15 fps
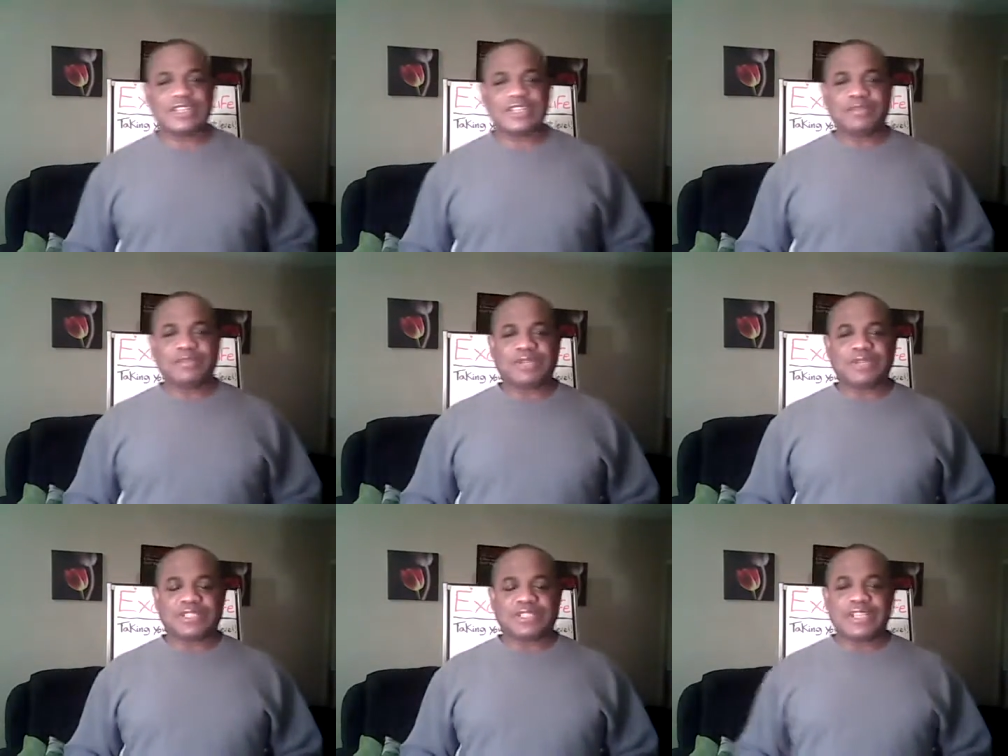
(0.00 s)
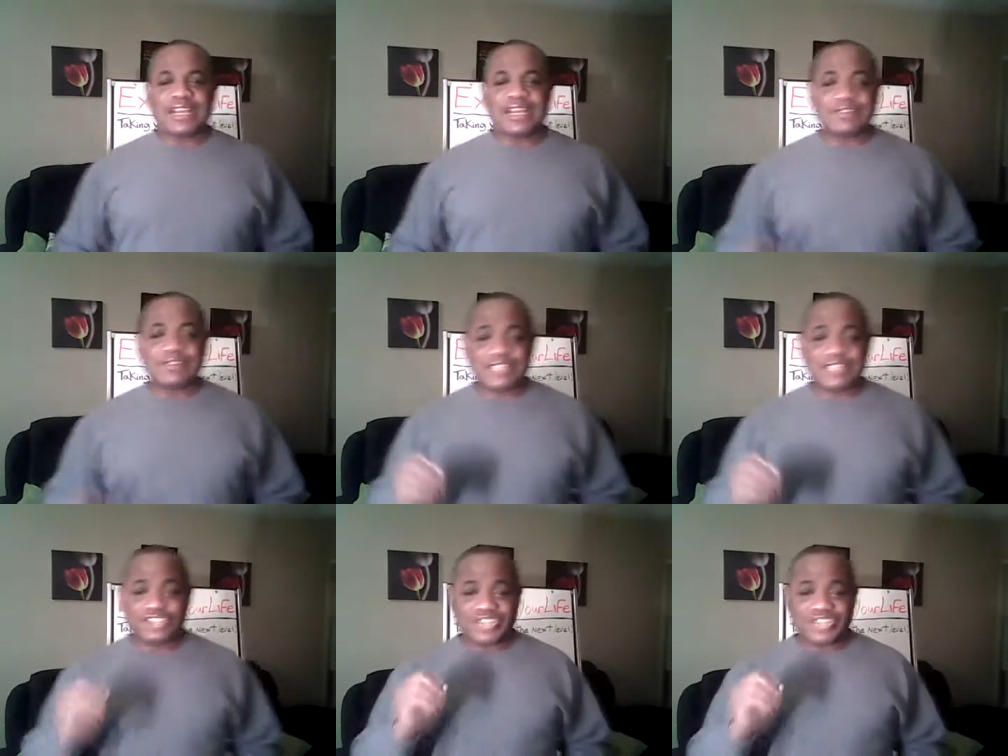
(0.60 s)
but have
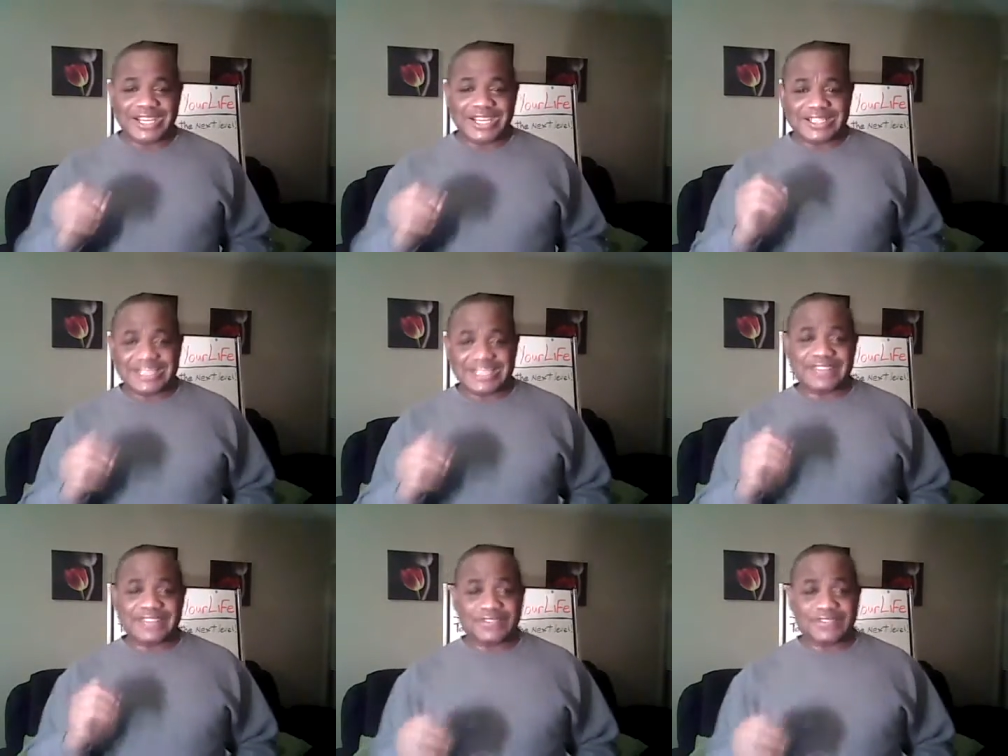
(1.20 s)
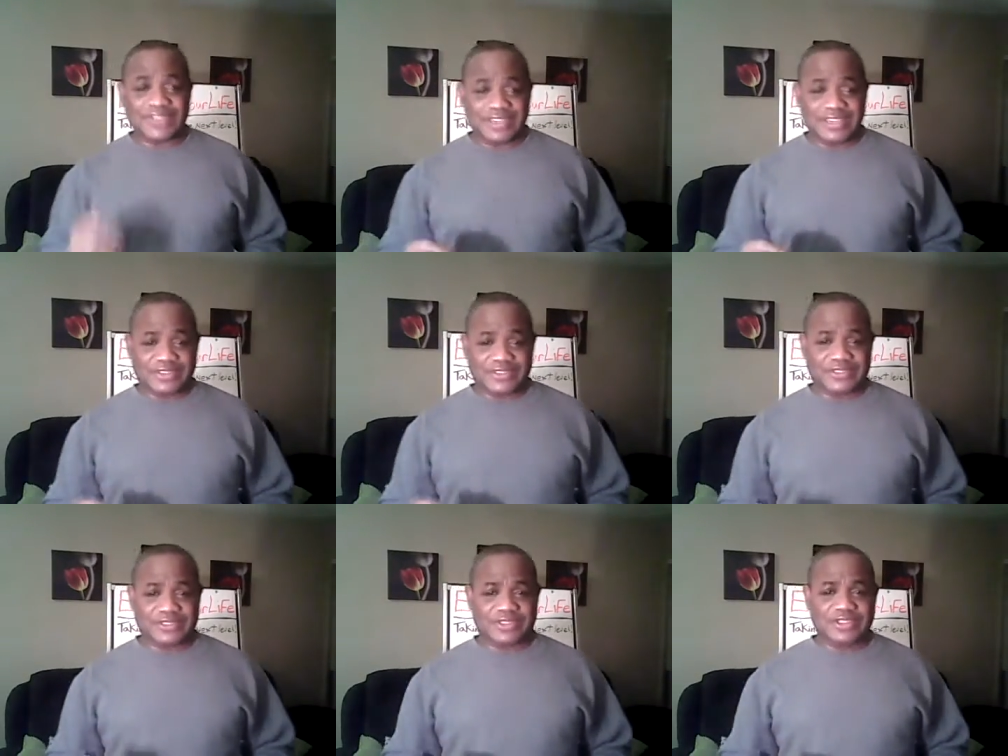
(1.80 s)
that childlike
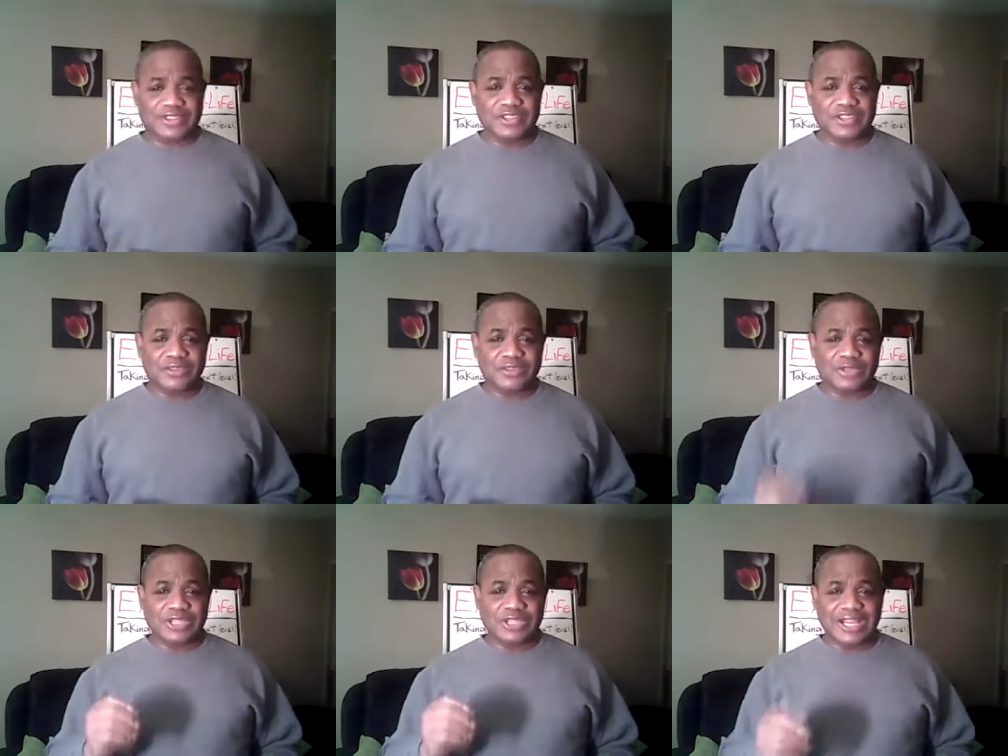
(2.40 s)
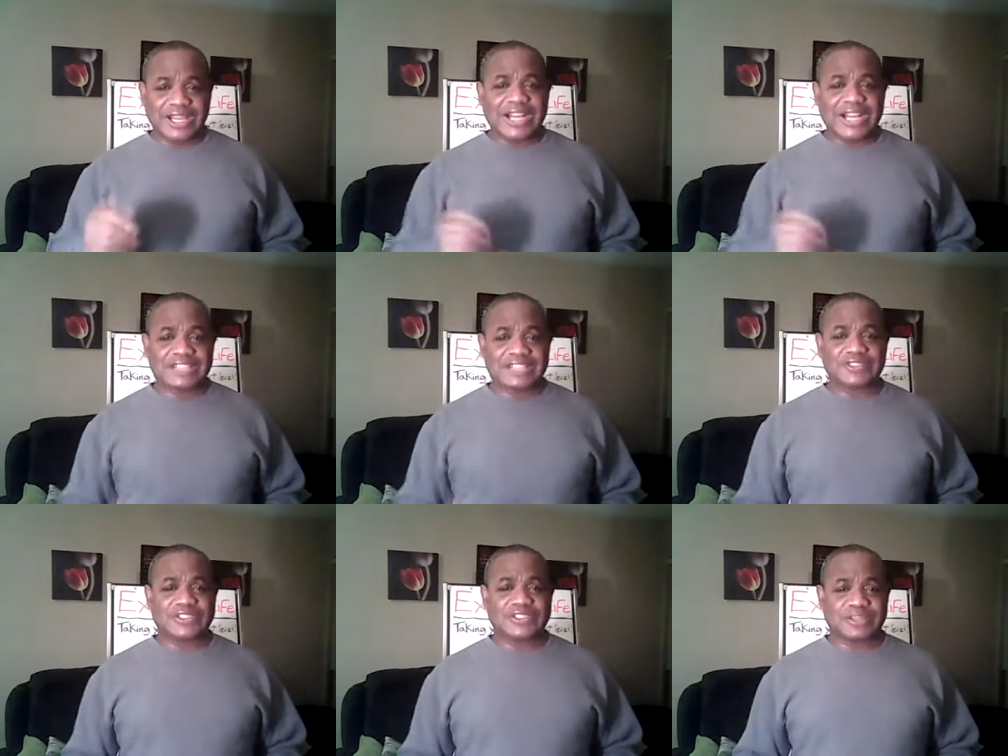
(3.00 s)
faith when you ask for
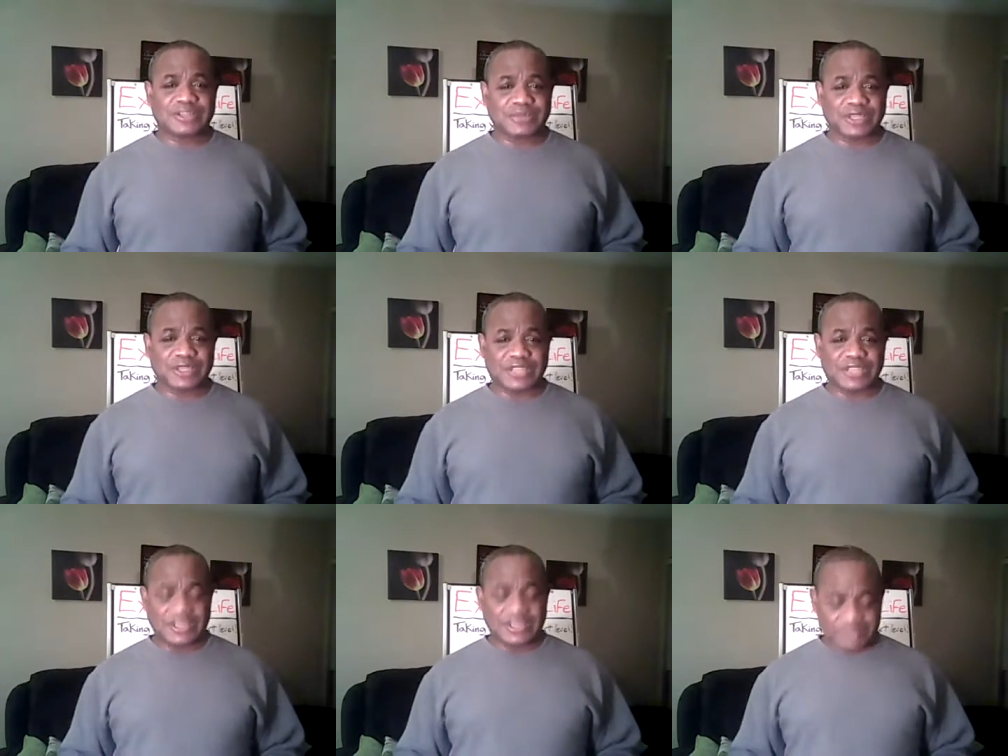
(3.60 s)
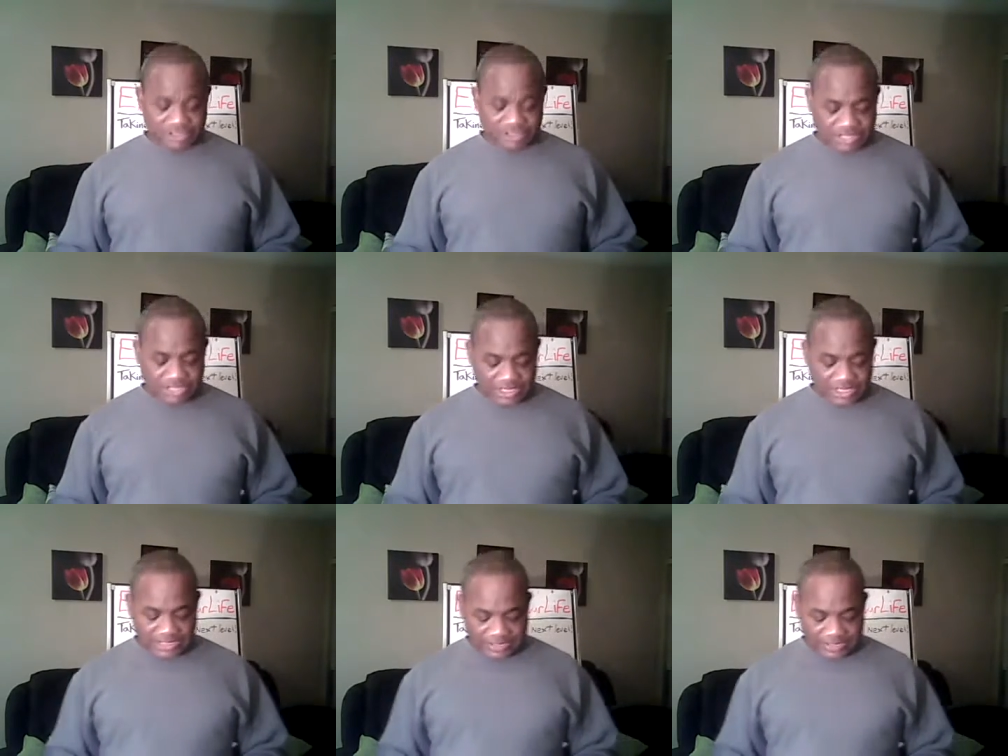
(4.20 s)
something. Have that
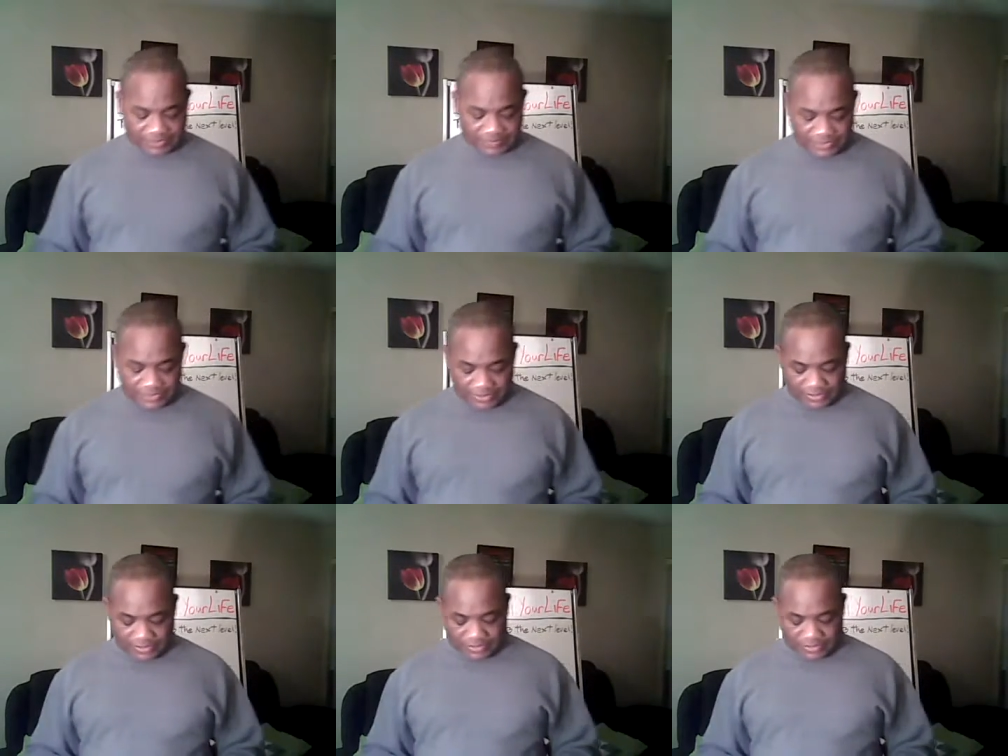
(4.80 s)
childlike faith.